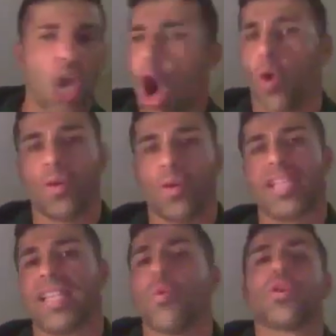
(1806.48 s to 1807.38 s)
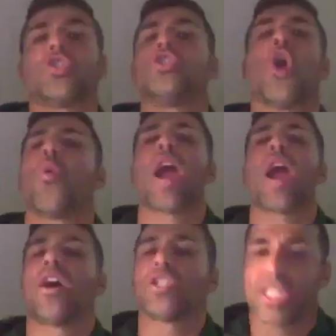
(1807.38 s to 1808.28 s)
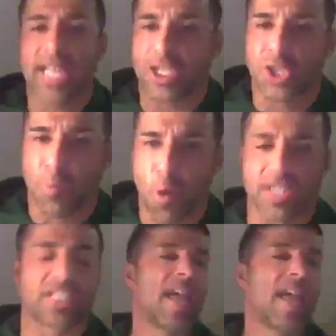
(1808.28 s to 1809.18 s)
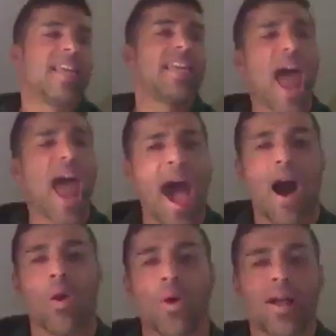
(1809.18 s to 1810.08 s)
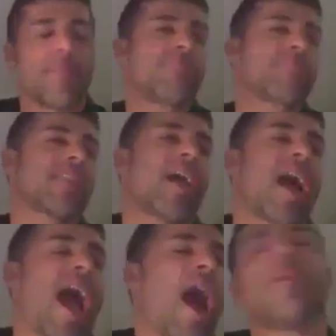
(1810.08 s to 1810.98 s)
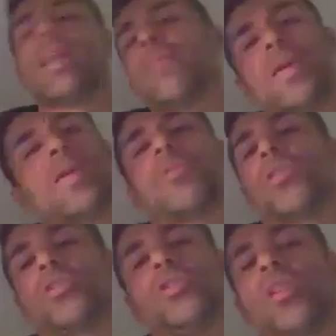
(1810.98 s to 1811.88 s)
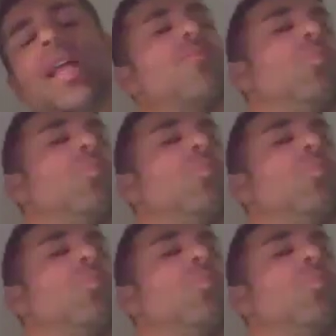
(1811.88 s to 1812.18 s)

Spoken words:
show. Like there was nowhere else to get sports. Now, how many people are like